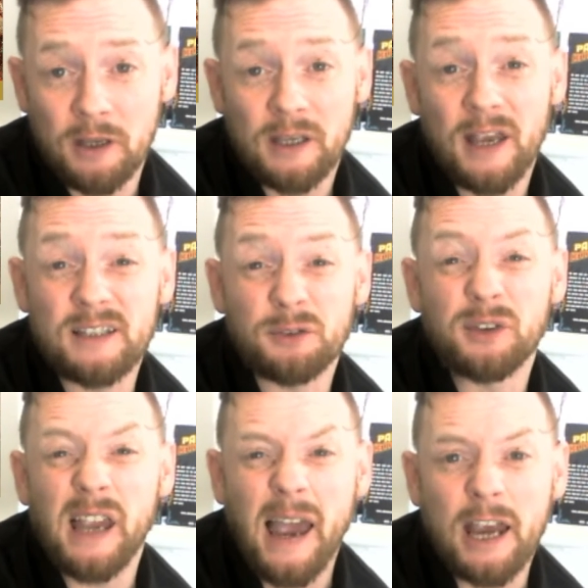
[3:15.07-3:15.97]
as if
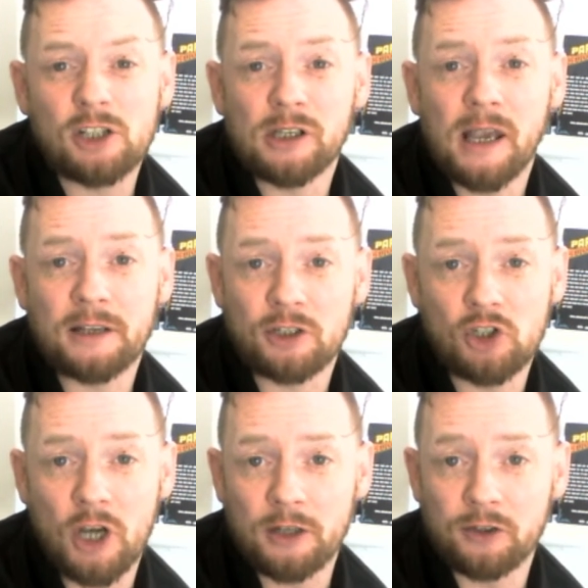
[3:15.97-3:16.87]
he actually has a
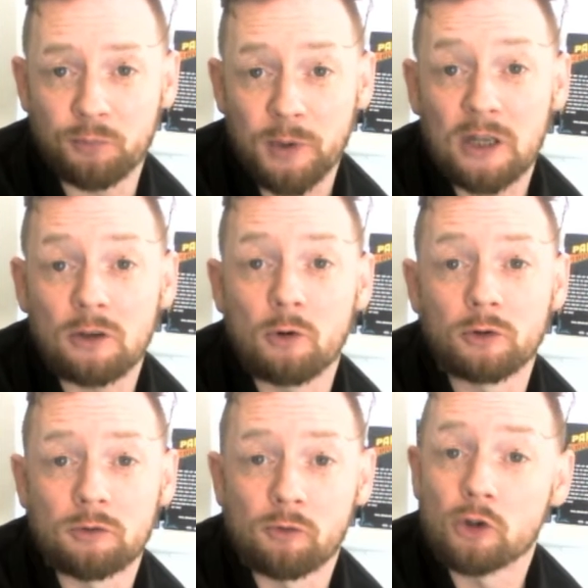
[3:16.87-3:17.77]
chance of beating Cody
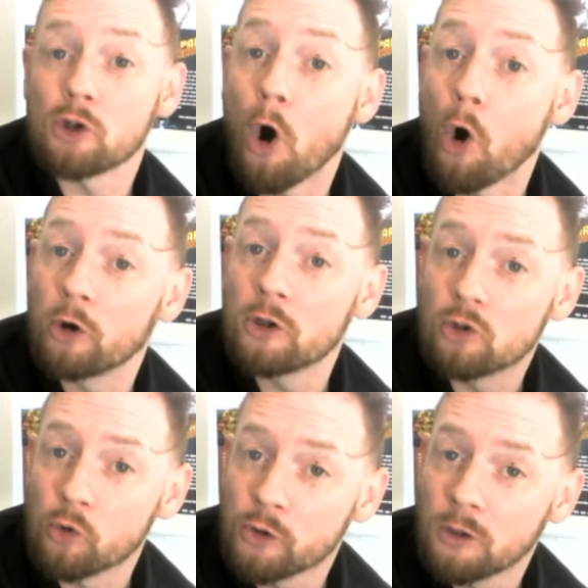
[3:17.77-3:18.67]
Rhodes on his
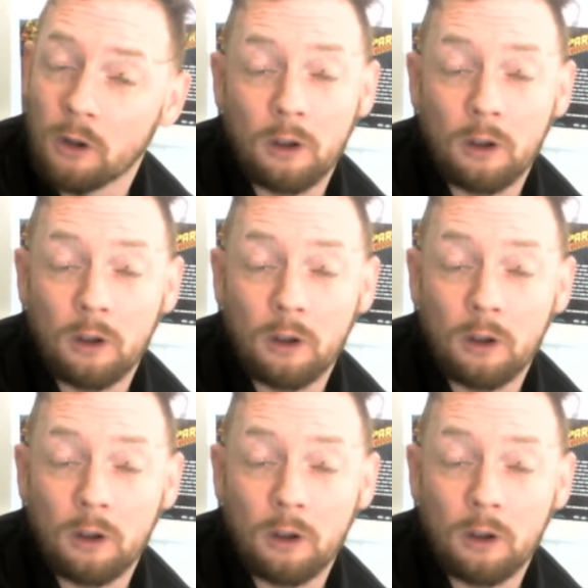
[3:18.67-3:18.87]
own.